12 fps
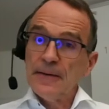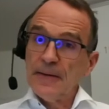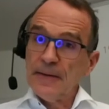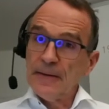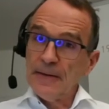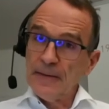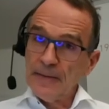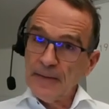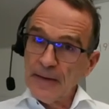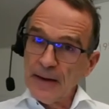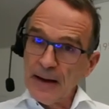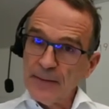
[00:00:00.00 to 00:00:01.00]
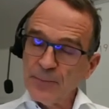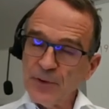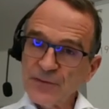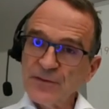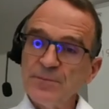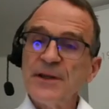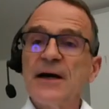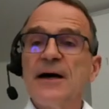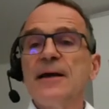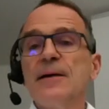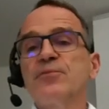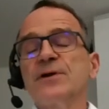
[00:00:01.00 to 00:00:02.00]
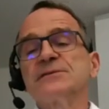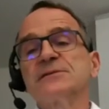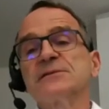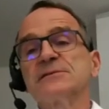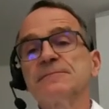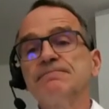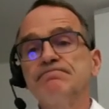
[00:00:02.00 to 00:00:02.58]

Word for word: uh, possibly higher prices.